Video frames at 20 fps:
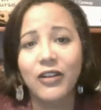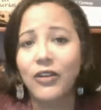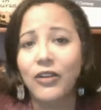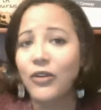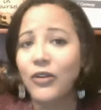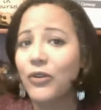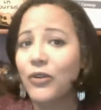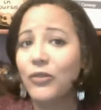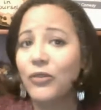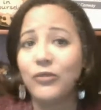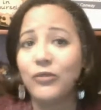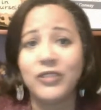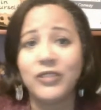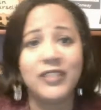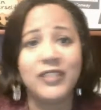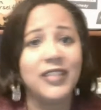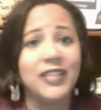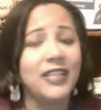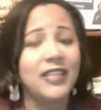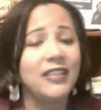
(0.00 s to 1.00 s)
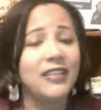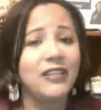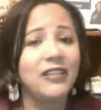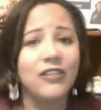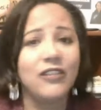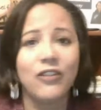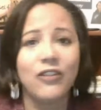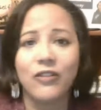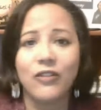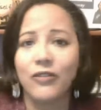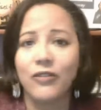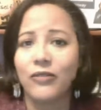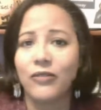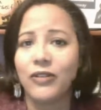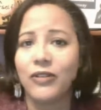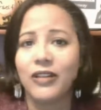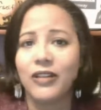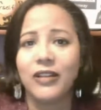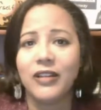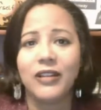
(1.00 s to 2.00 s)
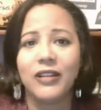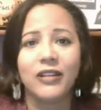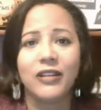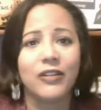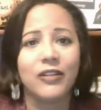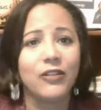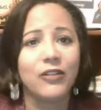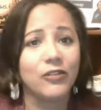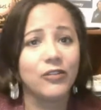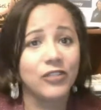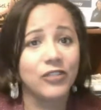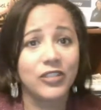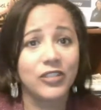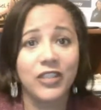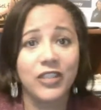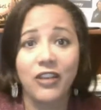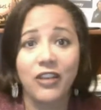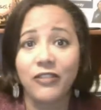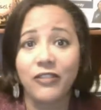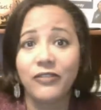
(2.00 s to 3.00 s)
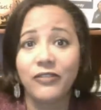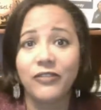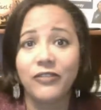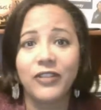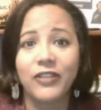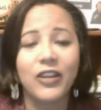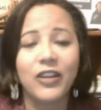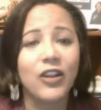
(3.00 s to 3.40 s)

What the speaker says: who didn't know herself,